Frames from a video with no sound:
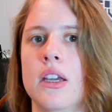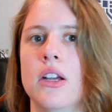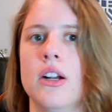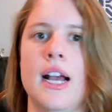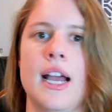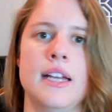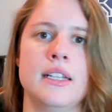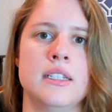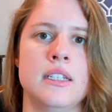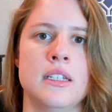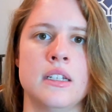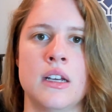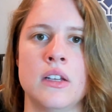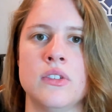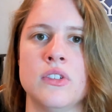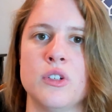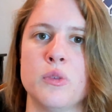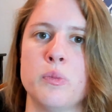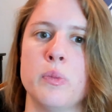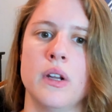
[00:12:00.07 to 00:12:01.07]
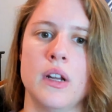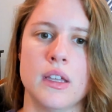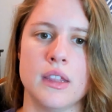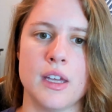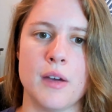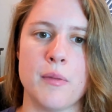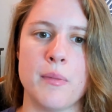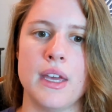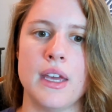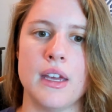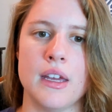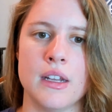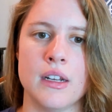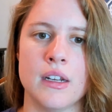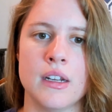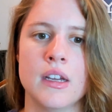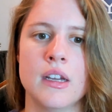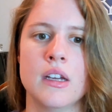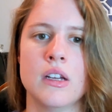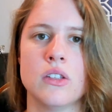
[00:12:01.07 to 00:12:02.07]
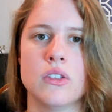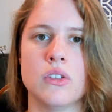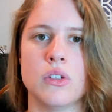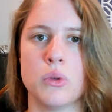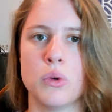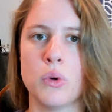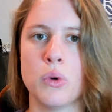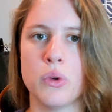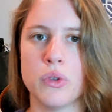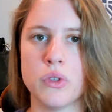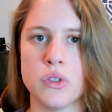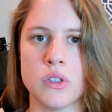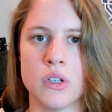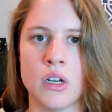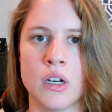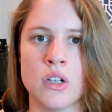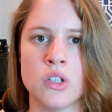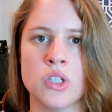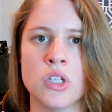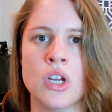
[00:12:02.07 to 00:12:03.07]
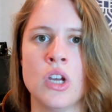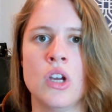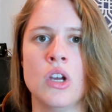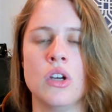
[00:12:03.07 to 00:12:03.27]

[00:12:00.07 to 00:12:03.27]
ideas, you're putting them in to Google search,